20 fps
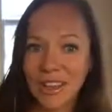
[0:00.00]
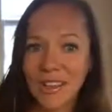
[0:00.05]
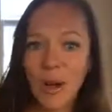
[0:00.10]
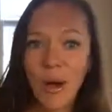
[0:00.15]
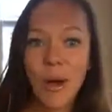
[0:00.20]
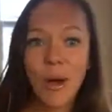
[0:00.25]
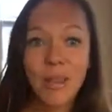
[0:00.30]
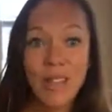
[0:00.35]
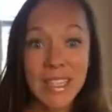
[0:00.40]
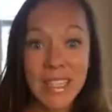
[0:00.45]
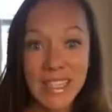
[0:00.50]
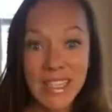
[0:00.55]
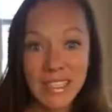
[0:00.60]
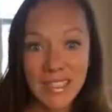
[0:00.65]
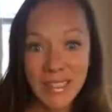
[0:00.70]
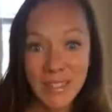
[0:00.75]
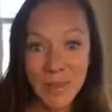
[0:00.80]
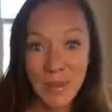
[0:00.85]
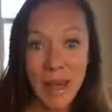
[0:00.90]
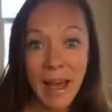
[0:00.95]
all the details
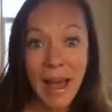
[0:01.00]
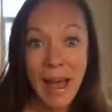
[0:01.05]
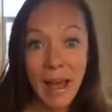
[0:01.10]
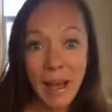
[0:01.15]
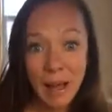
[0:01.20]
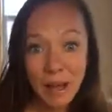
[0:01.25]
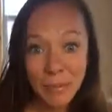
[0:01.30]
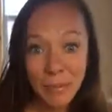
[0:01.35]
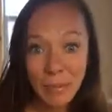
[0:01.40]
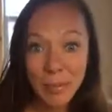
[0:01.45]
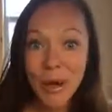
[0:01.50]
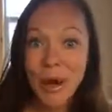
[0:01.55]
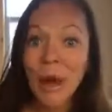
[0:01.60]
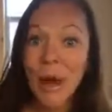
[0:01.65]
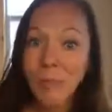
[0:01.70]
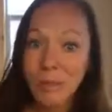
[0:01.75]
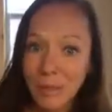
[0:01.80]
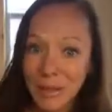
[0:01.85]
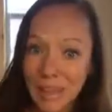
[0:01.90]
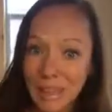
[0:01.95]
about how to
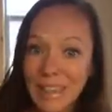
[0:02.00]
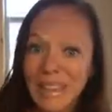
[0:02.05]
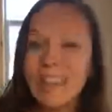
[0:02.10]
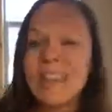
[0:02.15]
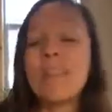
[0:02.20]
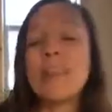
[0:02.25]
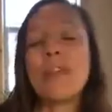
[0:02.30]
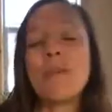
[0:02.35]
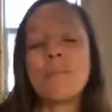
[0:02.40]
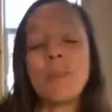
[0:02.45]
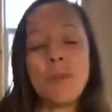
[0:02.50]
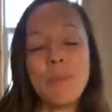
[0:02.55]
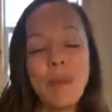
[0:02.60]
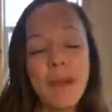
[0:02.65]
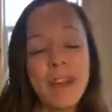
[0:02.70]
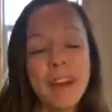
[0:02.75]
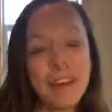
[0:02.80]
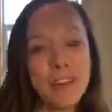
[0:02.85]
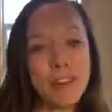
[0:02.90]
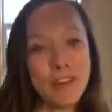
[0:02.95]
properly prepare
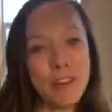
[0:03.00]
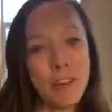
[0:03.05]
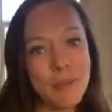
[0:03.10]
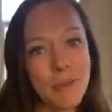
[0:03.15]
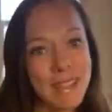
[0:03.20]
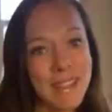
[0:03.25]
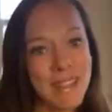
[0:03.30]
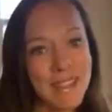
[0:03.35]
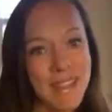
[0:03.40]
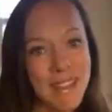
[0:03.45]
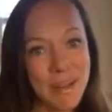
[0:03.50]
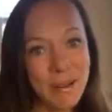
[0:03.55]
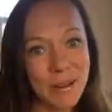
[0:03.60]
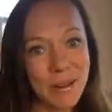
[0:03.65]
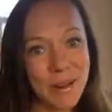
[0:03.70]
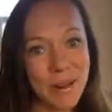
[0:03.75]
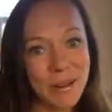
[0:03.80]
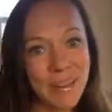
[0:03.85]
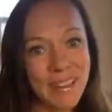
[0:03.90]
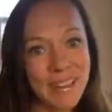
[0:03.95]
your fermented sourdough.